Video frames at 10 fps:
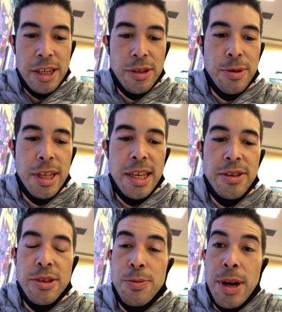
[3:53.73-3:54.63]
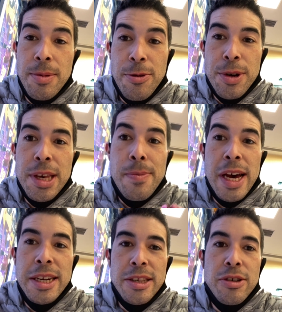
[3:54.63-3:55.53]
realized those are probably really bad
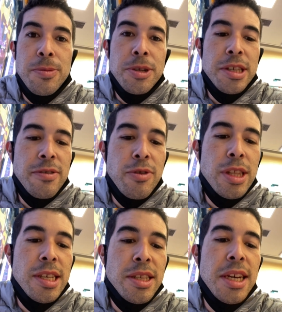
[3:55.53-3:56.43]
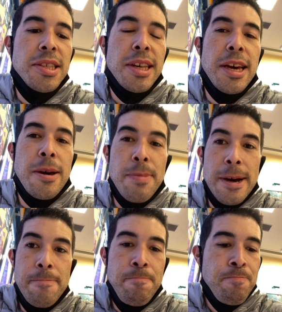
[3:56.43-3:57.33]
descriptions of what these taste like, but
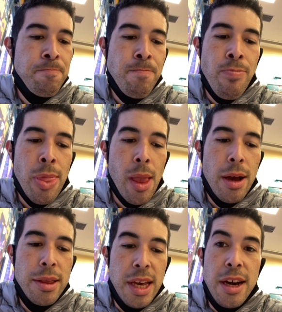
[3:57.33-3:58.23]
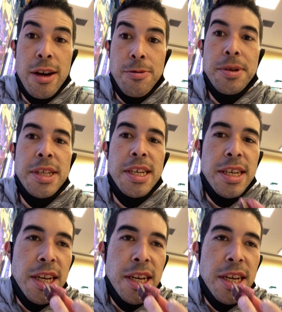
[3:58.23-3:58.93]
they are really good.